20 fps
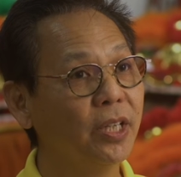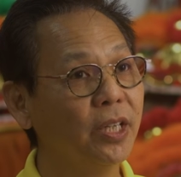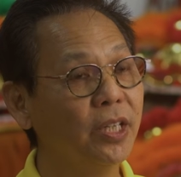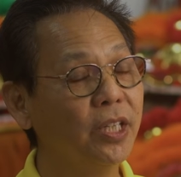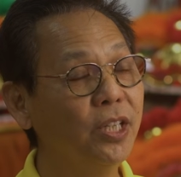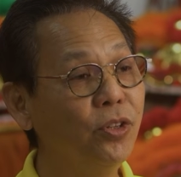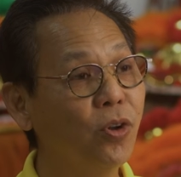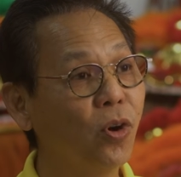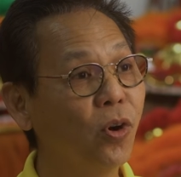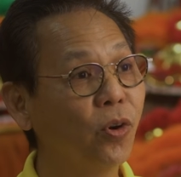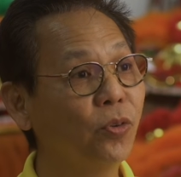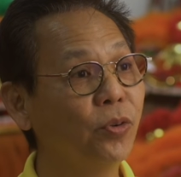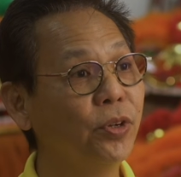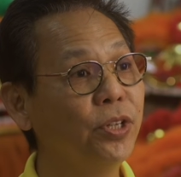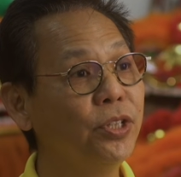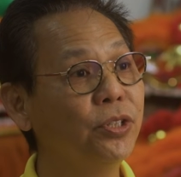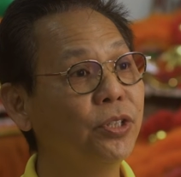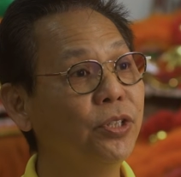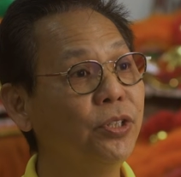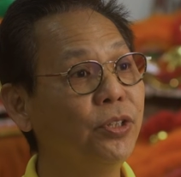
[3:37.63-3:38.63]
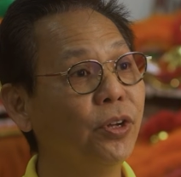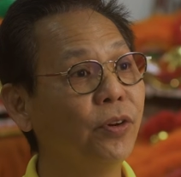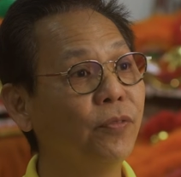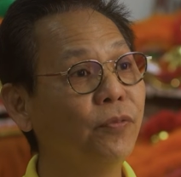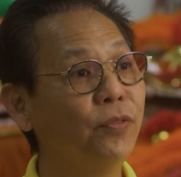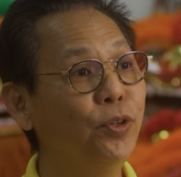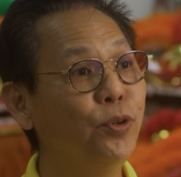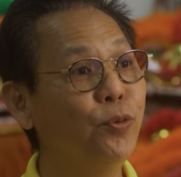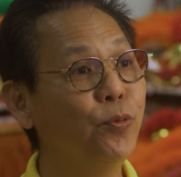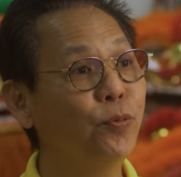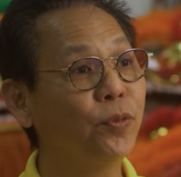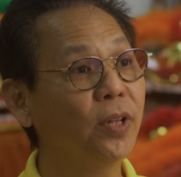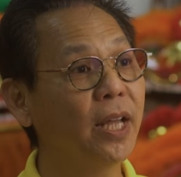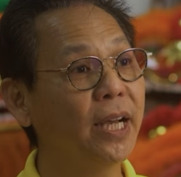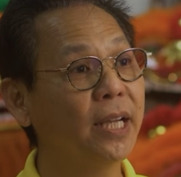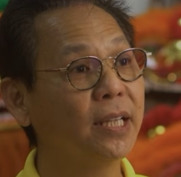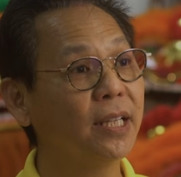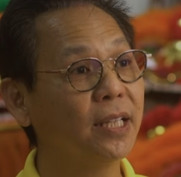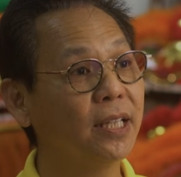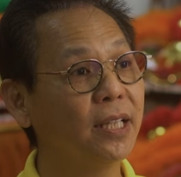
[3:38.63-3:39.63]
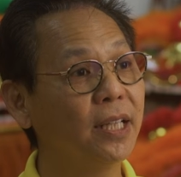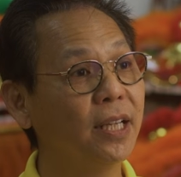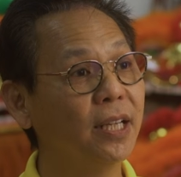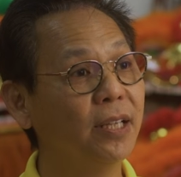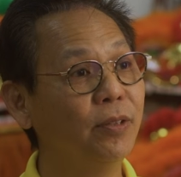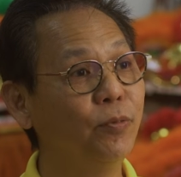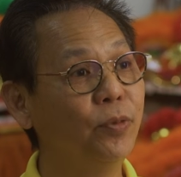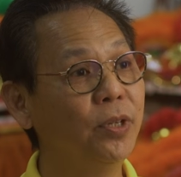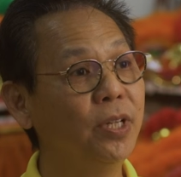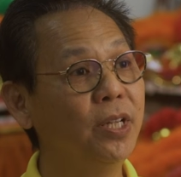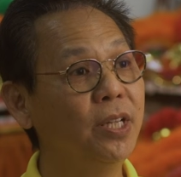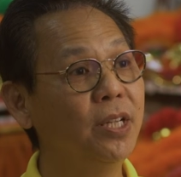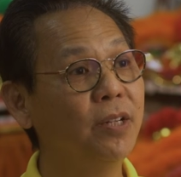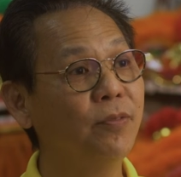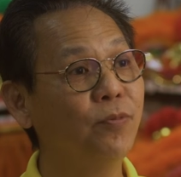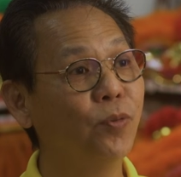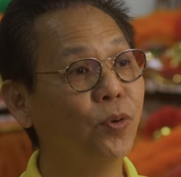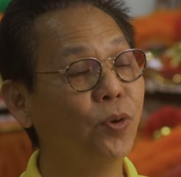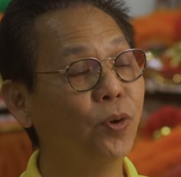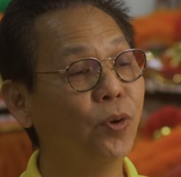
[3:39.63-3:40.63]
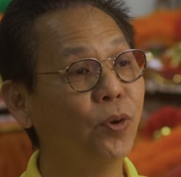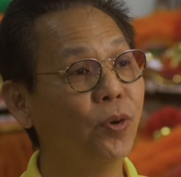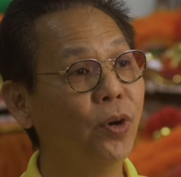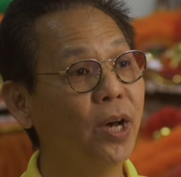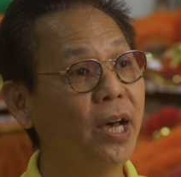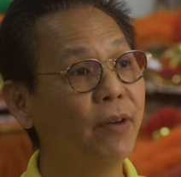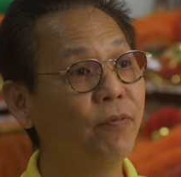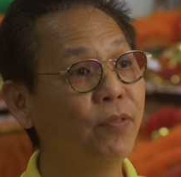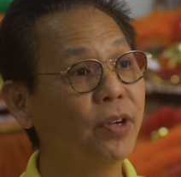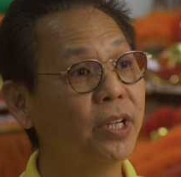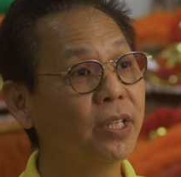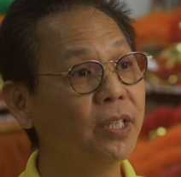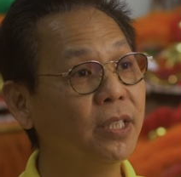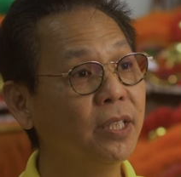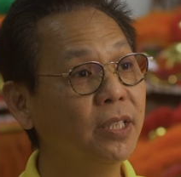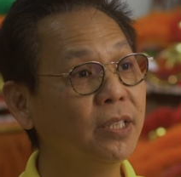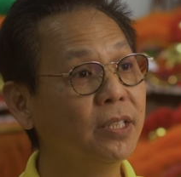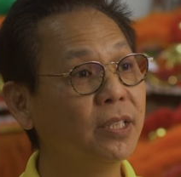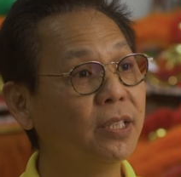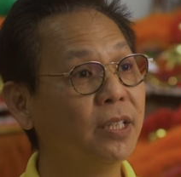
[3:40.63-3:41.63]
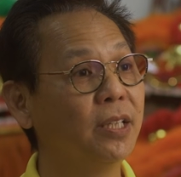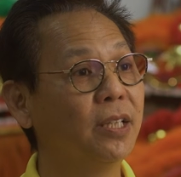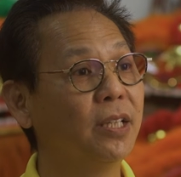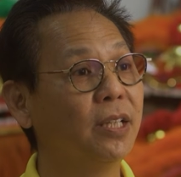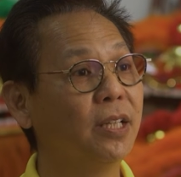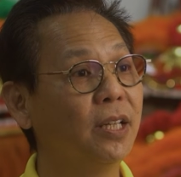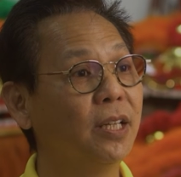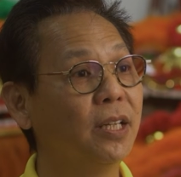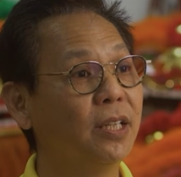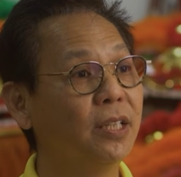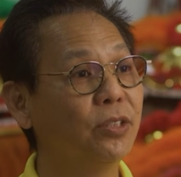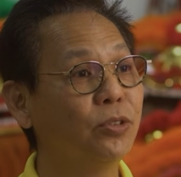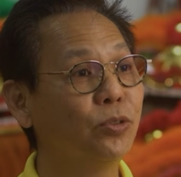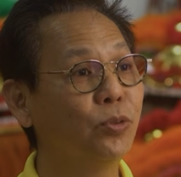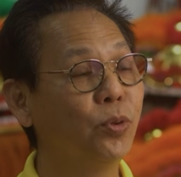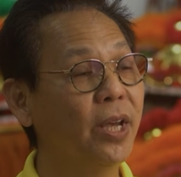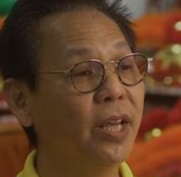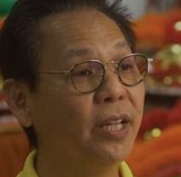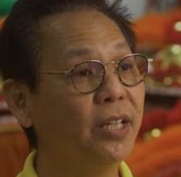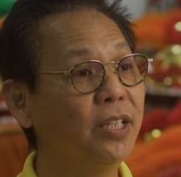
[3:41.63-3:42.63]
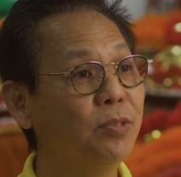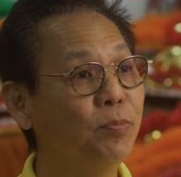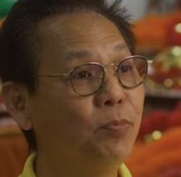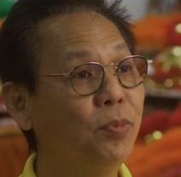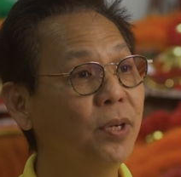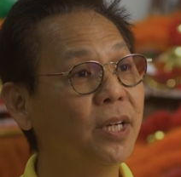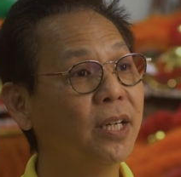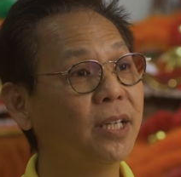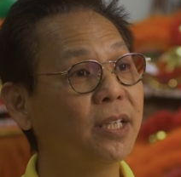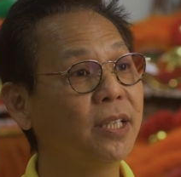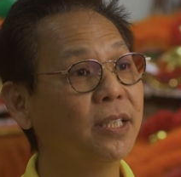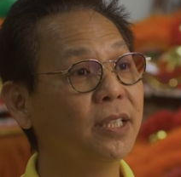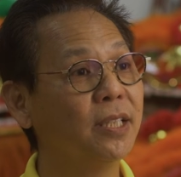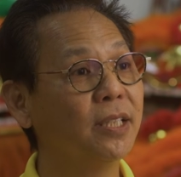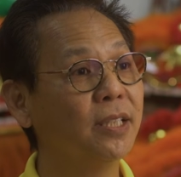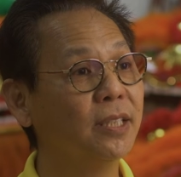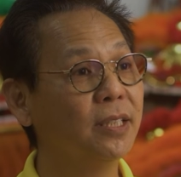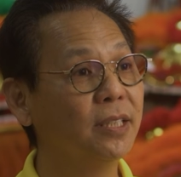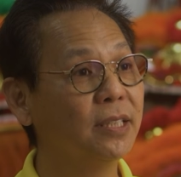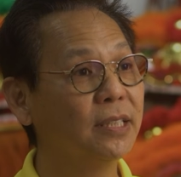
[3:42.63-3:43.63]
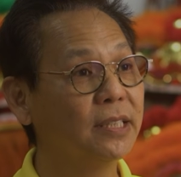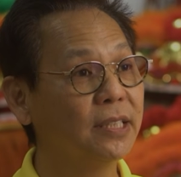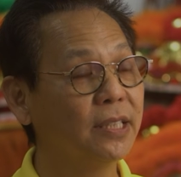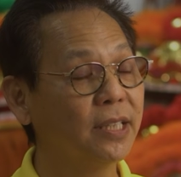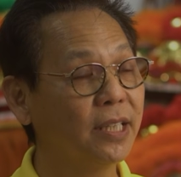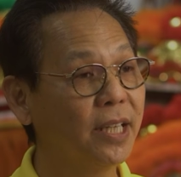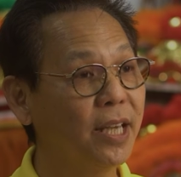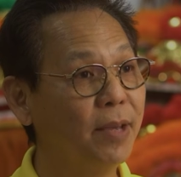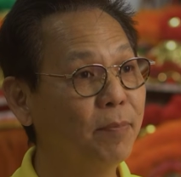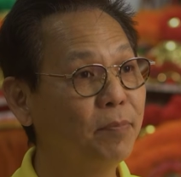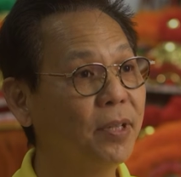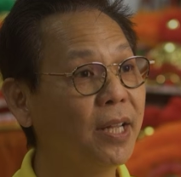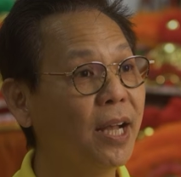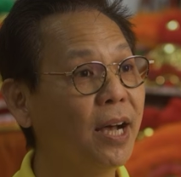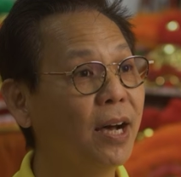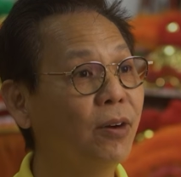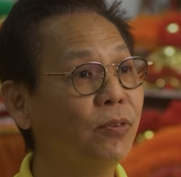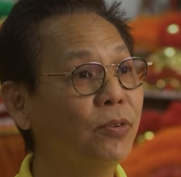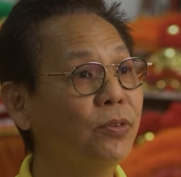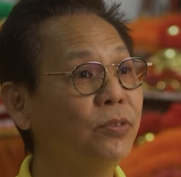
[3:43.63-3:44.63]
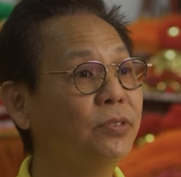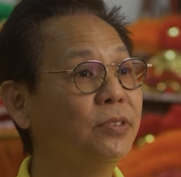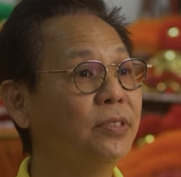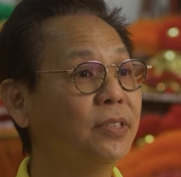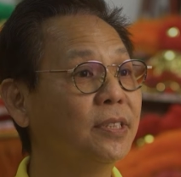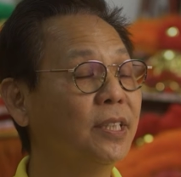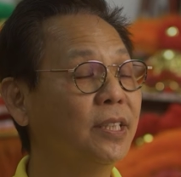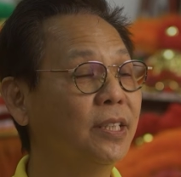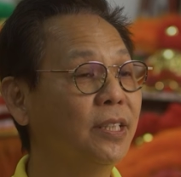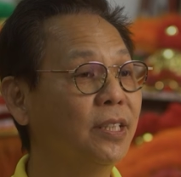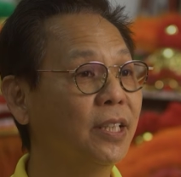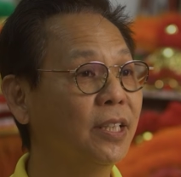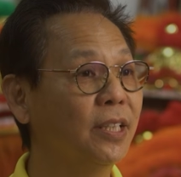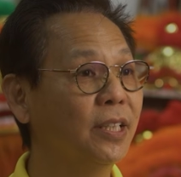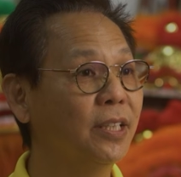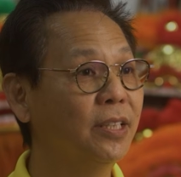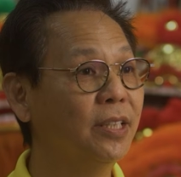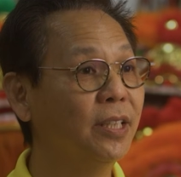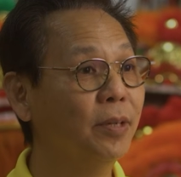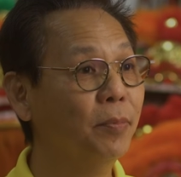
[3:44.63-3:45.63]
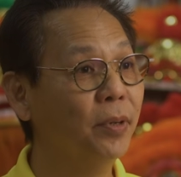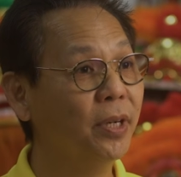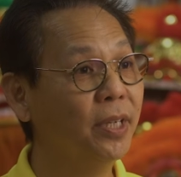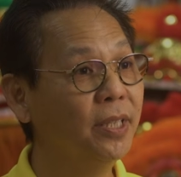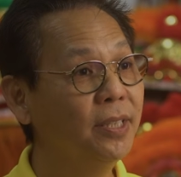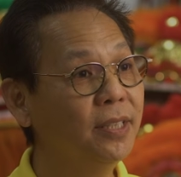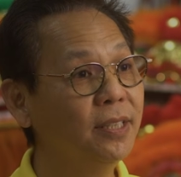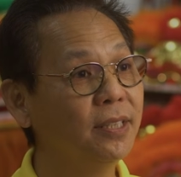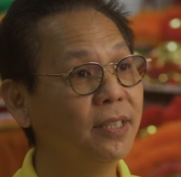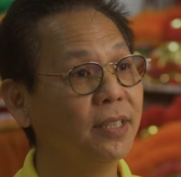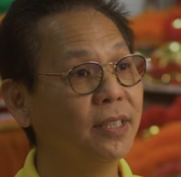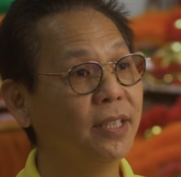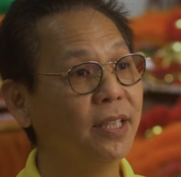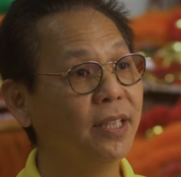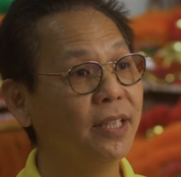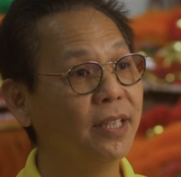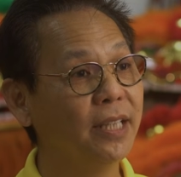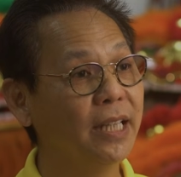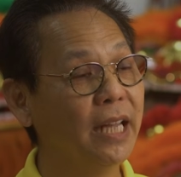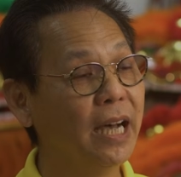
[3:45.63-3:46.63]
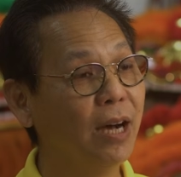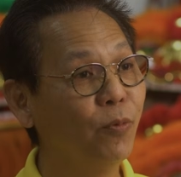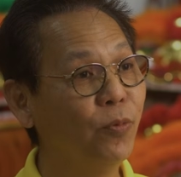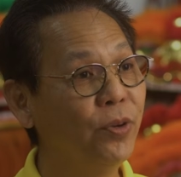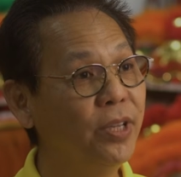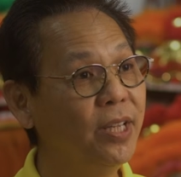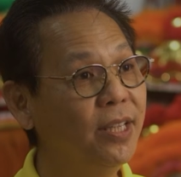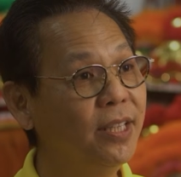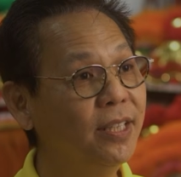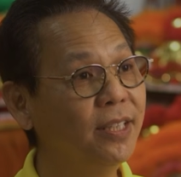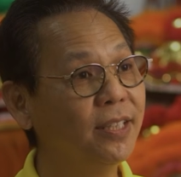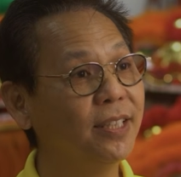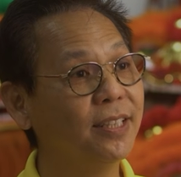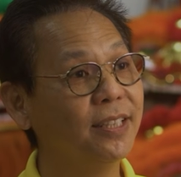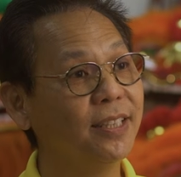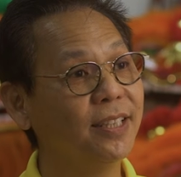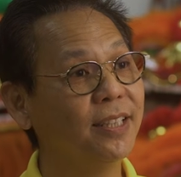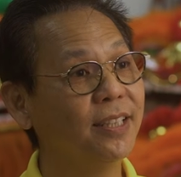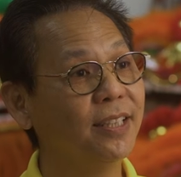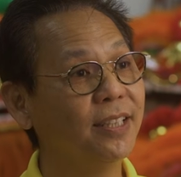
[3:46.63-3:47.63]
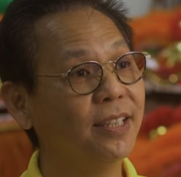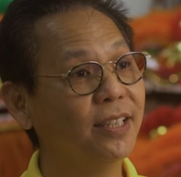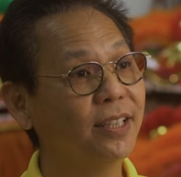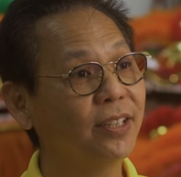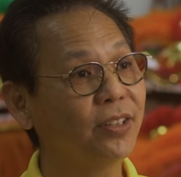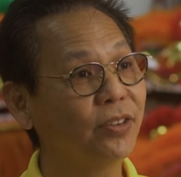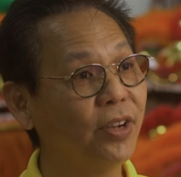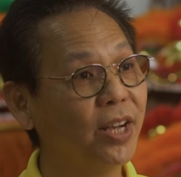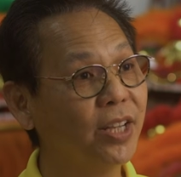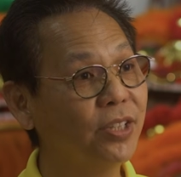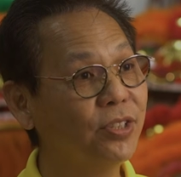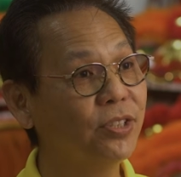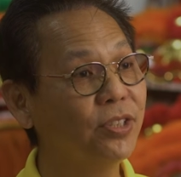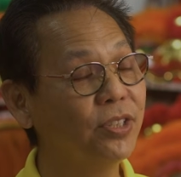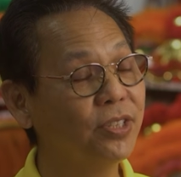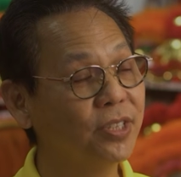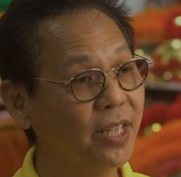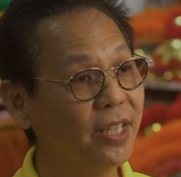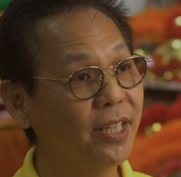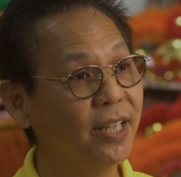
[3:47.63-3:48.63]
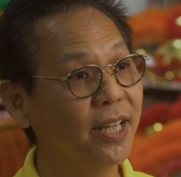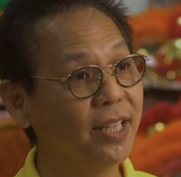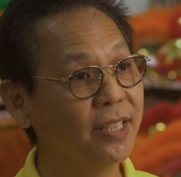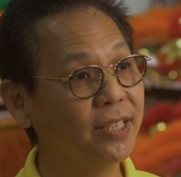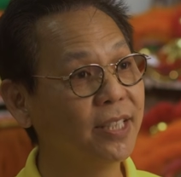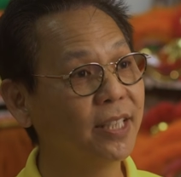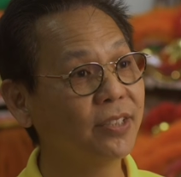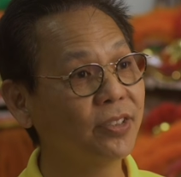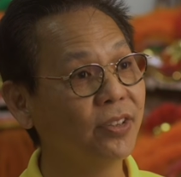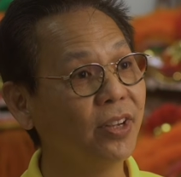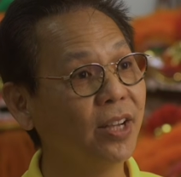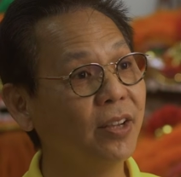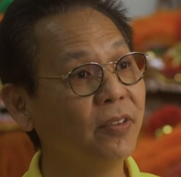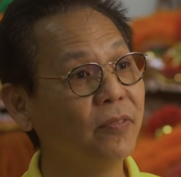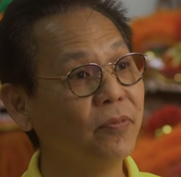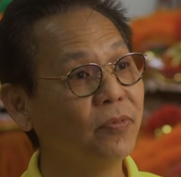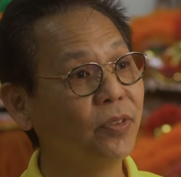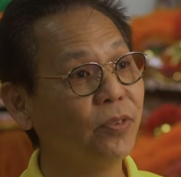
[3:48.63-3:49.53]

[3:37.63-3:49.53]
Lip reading: inauguration of new flight like we did for Africa, Johannesburg, Cape Town, and Durban, Darwin, Christchurch, and etc.